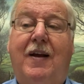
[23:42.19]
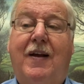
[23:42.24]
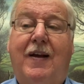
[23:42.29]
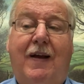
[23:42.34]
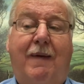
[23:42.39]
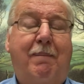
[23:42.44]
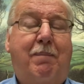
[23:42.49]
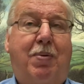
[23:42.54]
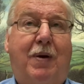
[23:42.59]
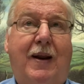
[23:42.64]

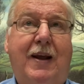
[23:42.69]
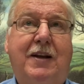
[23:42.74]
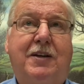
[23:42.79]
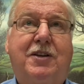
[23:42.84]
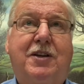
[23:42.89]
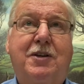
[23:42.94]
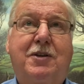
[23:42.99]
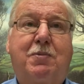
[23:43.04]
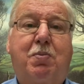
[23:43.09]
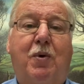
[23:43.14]
in
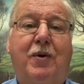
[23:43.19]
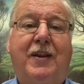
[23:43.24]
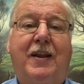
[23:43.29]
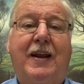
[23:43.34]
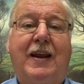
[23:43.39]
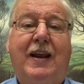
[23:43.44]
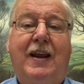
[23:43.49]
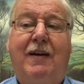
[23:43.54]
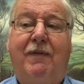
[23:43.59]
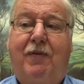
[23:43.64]
places where
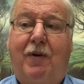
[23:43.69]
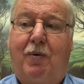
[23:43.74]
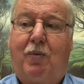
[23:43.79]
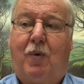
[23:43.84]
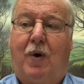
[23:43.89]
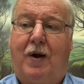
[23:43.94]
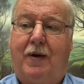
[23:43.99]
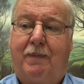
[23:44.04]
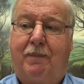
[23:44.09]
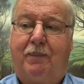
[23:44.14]
the evil
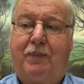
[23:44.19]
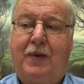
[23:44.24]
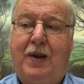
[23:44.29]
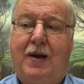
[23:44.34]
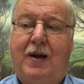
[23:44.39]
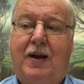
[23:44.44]
one